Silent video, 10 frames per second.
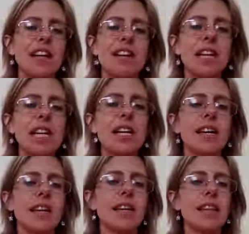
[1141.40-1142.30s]
very
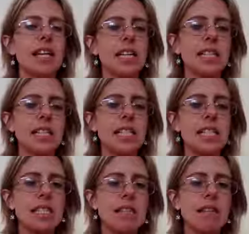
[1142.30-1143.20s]
clearly that it
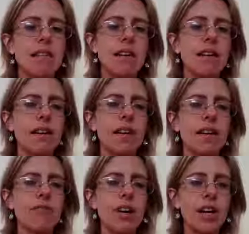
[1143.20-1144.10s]
is
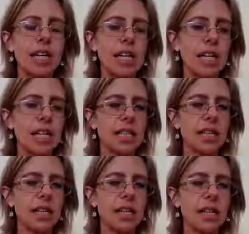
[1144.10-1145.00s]
a ranking
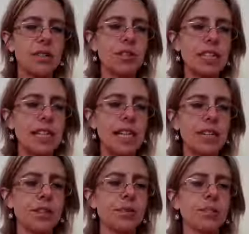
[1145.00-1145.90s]

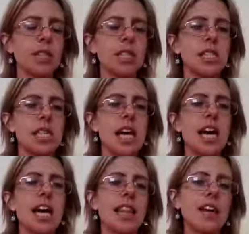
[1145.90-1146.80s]
criterion, because
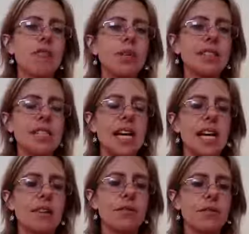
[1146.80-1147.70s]
they've been
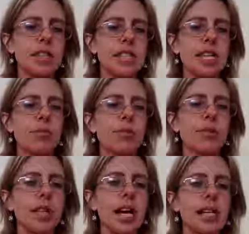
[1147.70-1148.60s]
telling, for
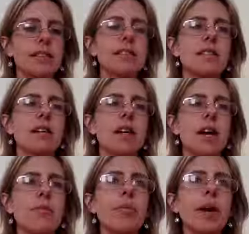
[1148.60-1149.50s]
example, that
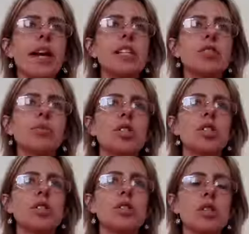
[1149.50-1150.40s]
a page which
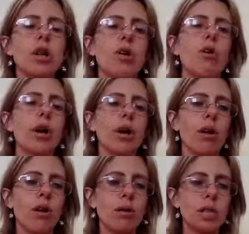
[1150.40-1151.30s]
is slow in
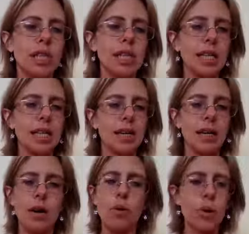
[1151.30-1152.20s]
loading
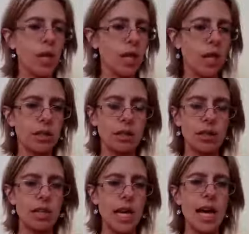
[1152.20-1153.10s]
will not
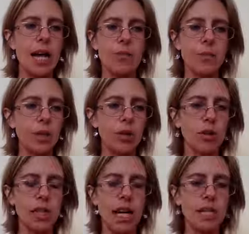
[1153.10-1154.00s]
help
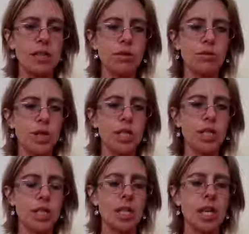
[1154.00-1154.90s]
your
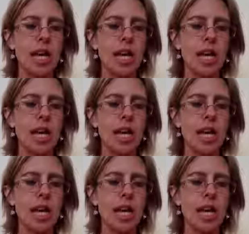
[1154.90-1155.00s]
customers.